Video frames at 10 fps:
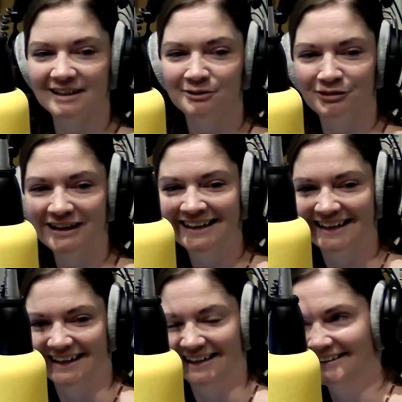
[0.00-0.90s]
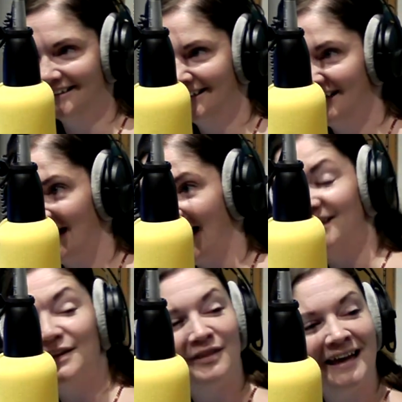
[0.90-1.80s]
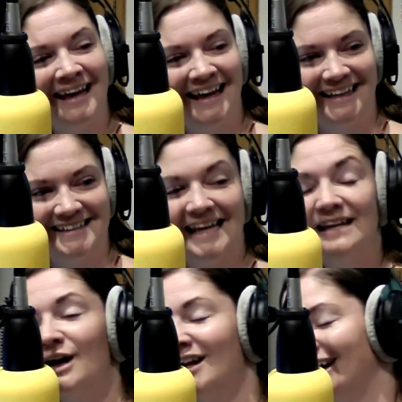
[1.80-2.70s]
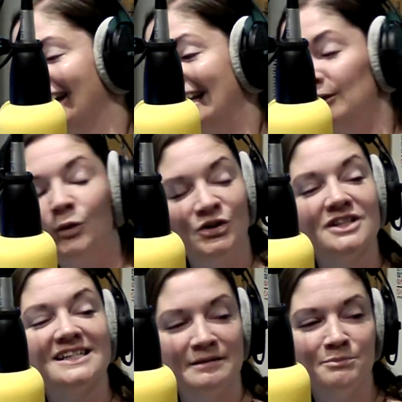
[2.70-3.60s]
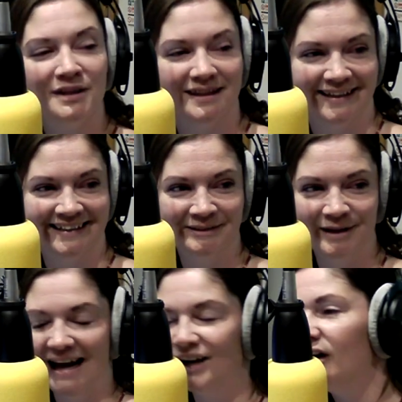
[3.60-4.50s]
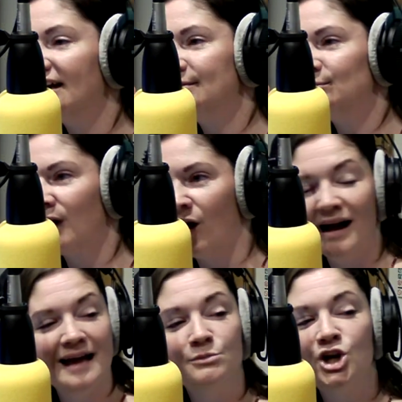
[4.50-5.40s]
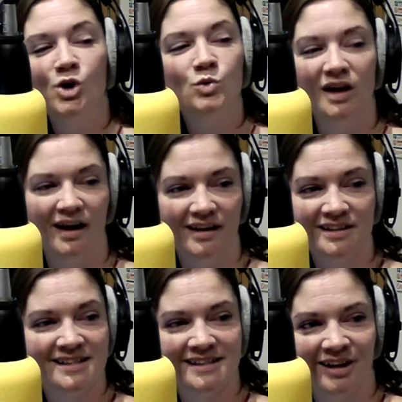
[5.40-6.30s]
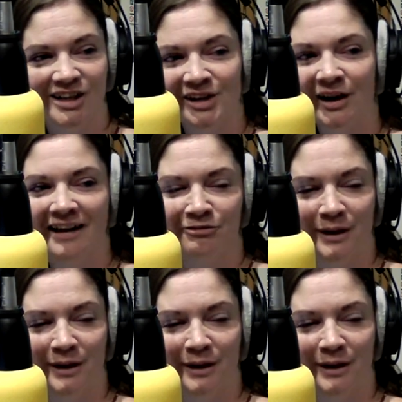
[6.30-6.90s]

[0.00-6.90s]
little finger. And the thing is, he like he wants sympathy, and I I am no nurse. I don't have